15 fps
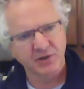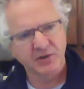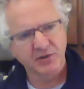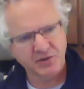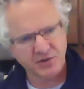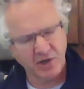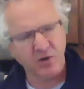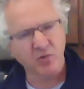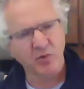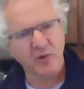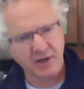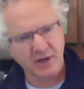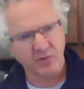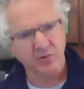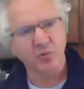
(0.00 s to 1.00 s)
So we
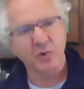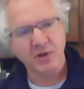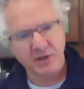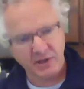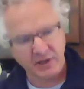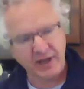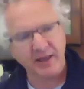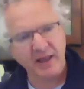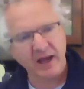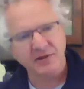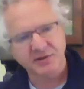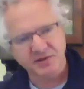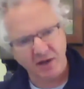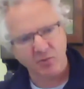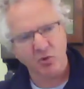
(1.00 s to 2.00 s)
can get that
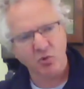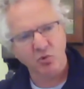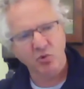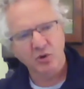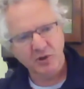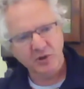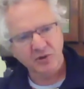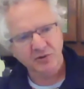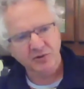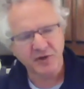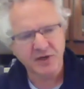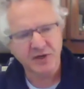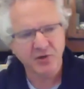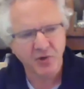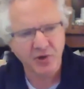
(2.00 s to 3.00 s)
double
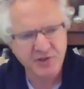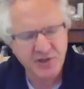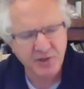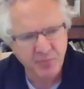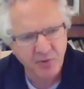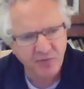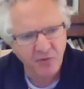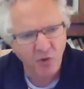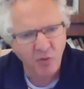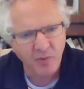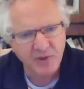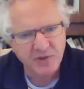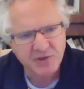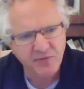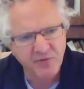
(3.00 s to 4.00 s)
decrease in
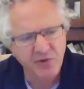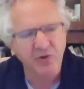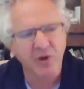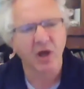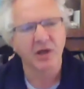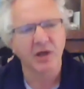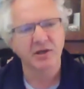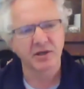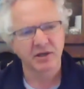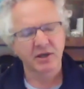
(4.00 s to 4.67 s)
performance, if you like.